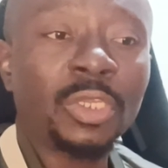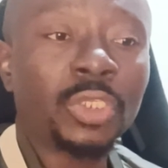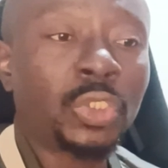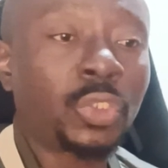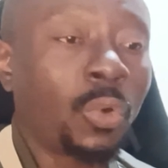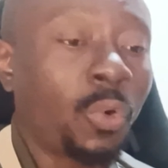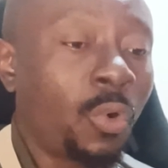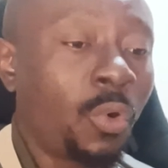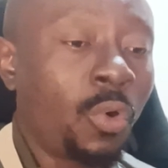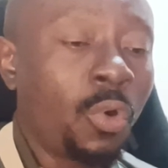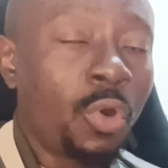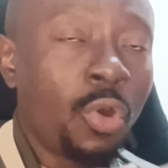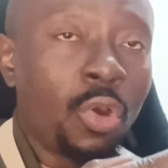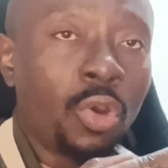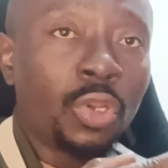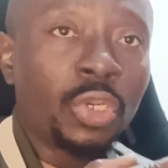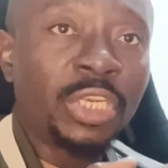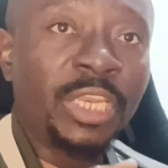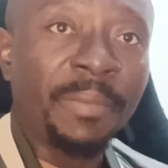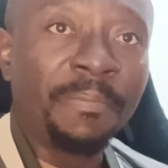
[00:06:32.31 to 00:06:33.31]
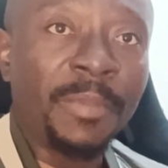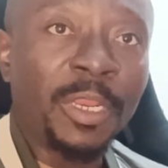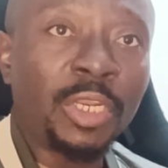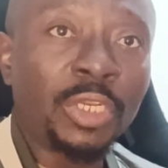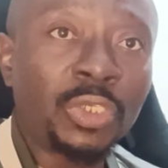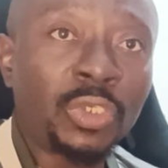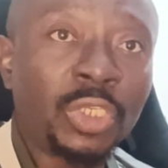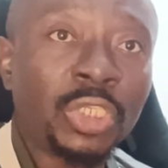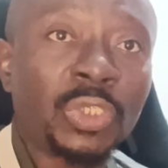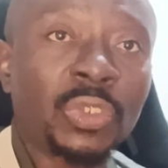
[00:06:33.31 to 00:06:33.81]
So the
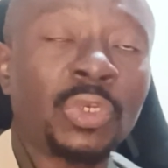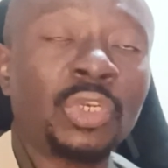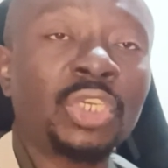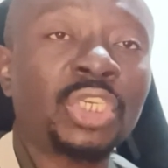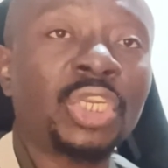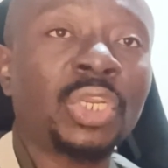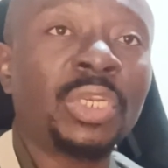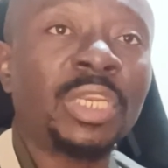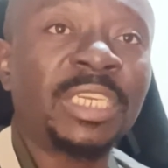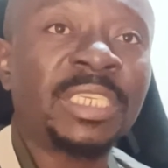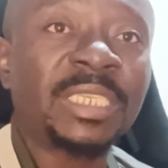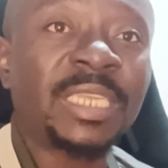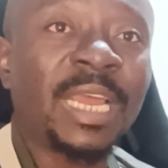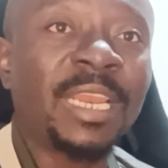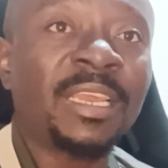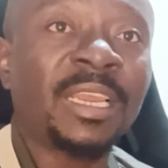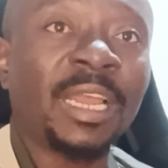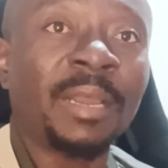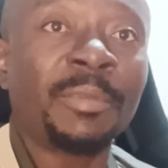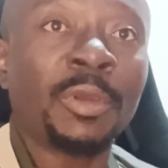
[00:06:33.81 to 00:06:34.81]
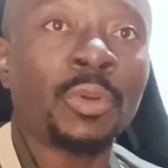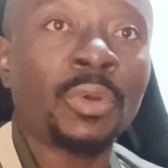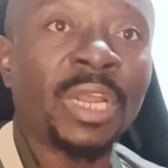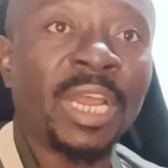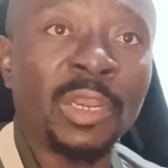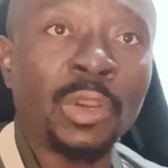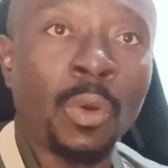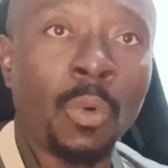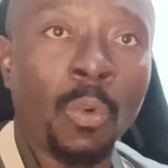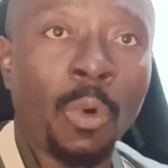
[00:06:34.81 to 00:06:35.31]
military solution in Southern Cameroon
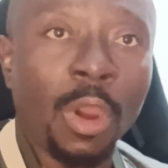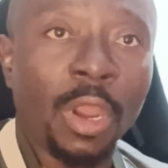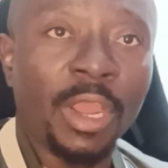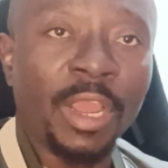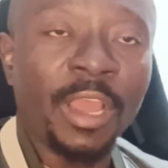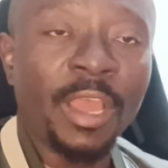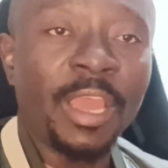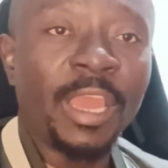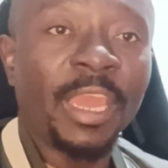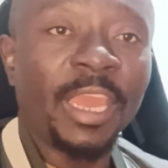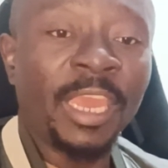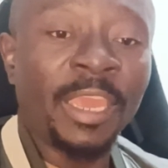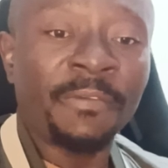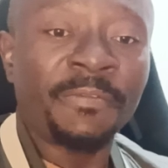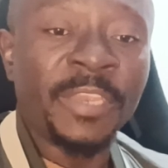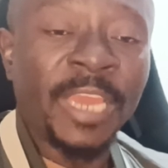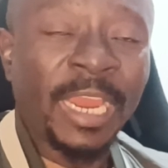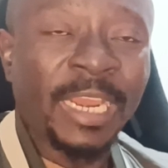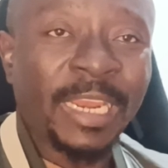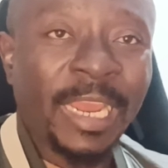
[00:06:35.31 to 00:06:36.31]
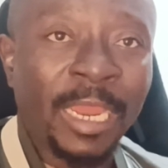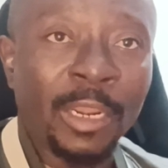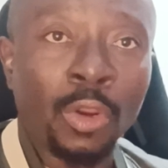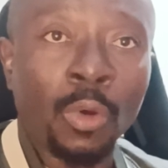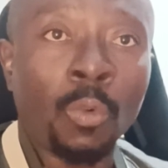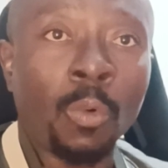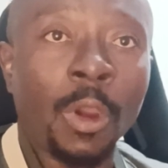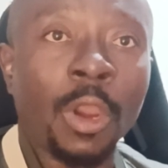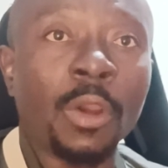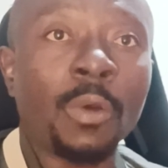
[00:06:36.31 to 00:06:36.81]
cannot work. If that
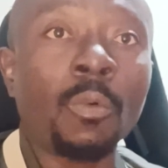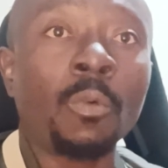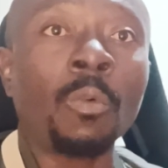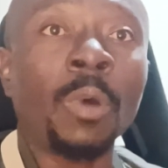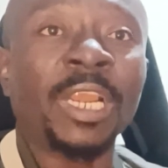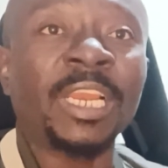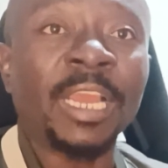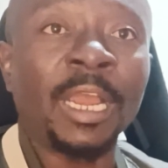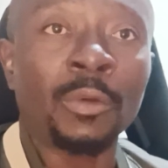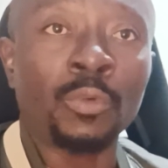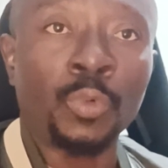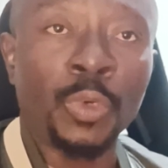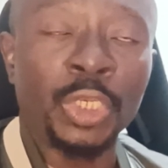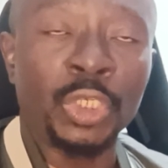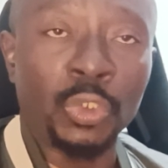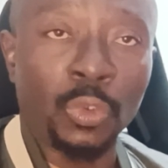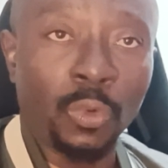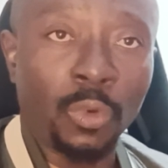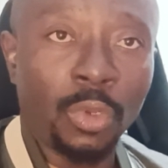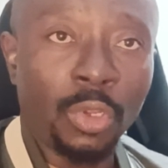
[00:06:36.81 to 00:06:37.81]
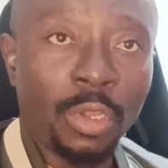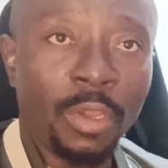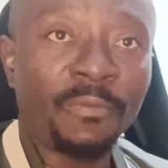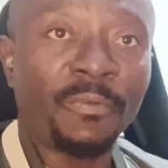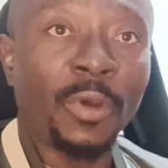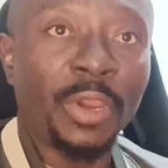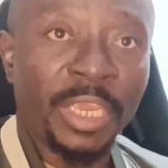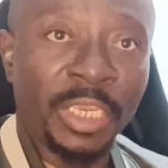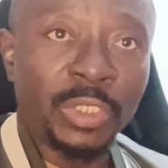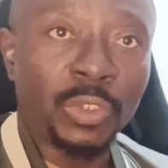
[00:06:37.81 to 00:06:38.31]
cannot work, what can we do
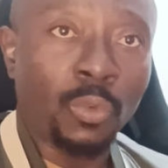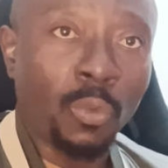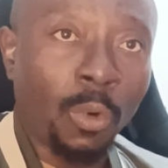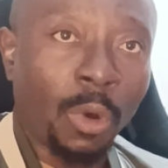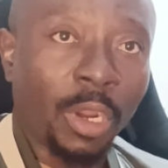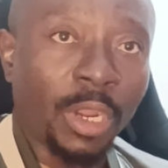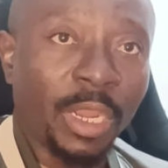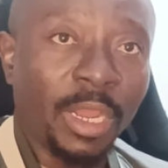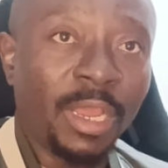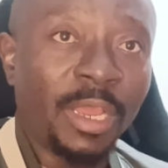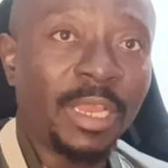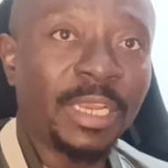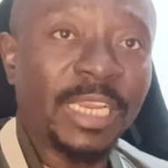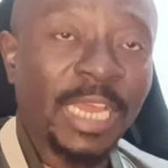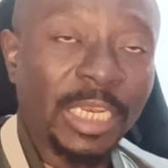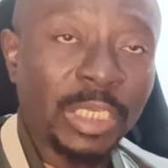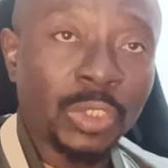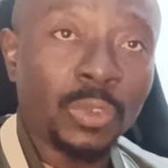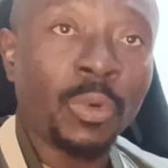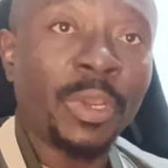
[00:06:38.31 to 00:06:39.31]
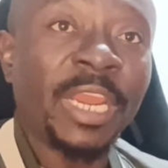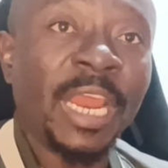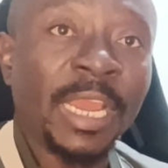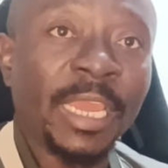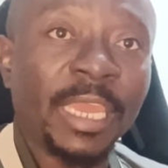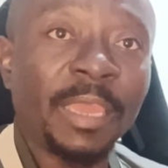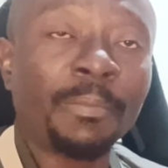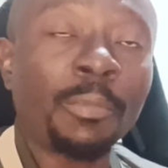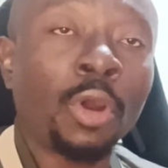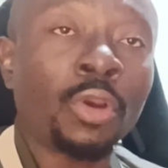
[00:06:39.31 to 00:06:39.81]
for it to work? That is where I
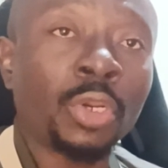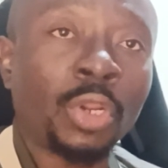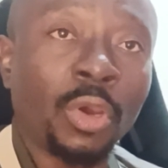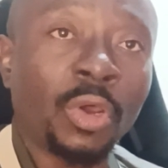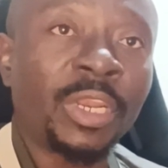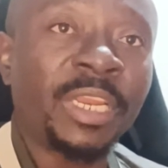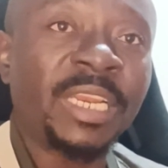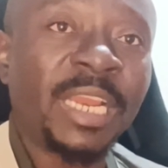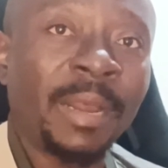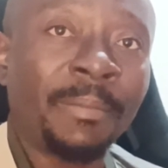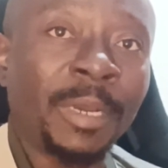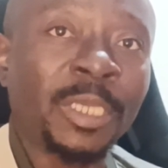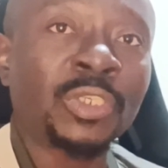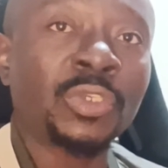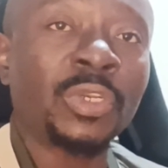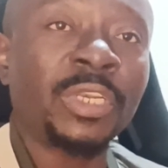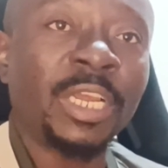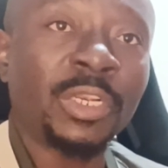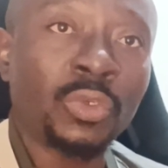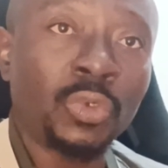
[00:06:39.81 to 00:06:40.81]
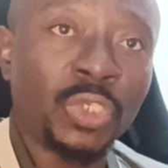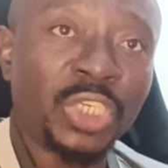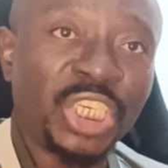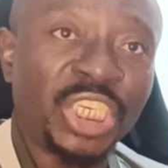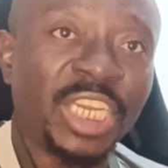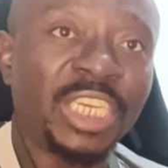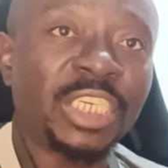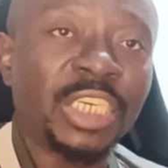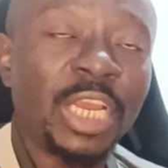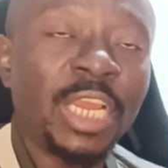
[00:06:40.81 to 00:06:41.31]
keep on calling Amazonia to
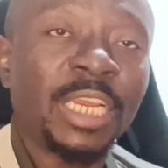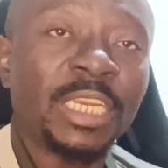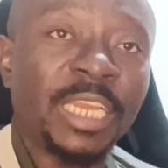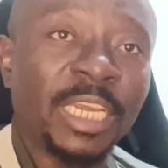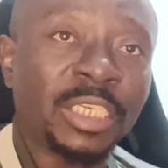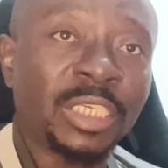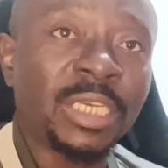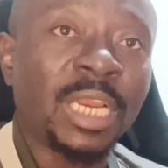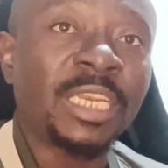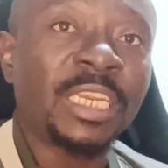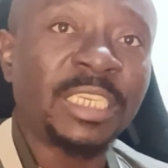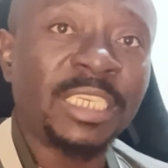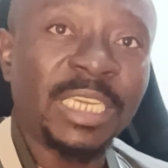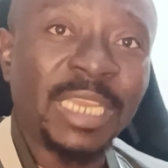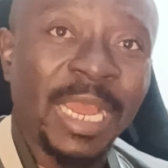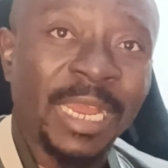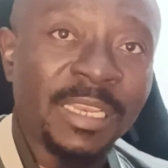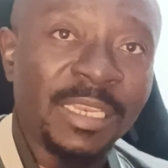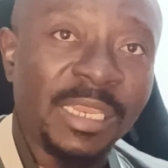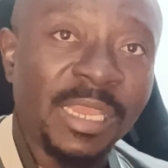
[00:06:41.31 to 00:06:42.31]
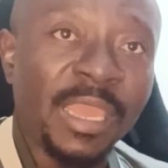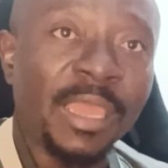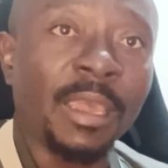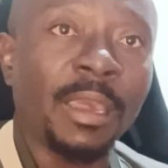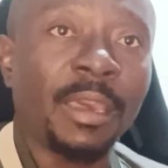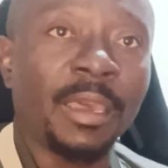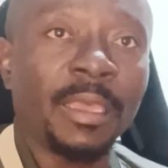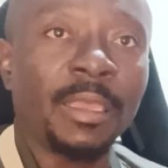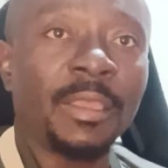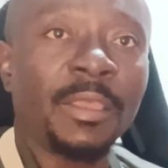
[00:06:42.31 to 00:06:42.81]
change their strategy and
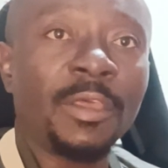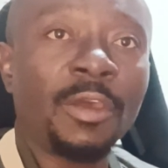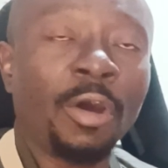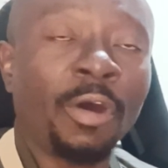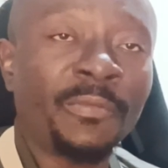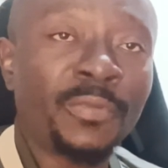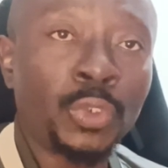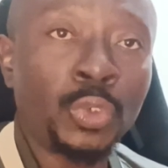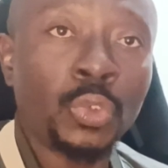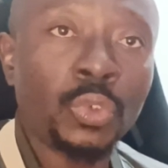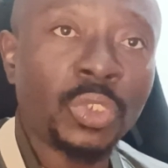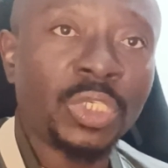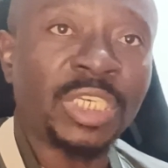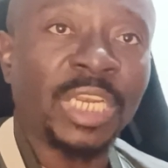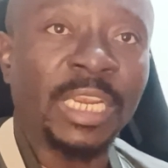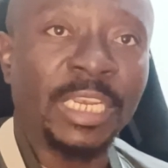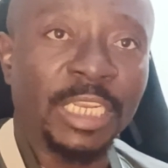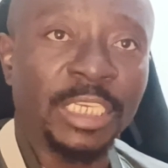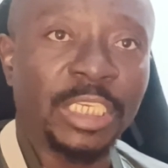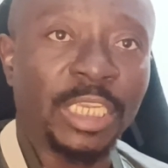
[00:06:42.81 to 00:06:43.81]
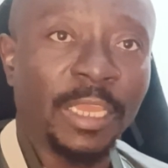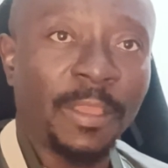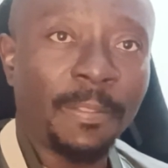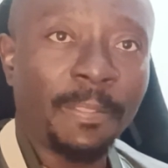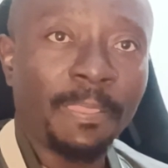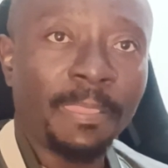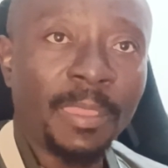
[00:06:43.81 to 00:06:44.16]
think of new strategy.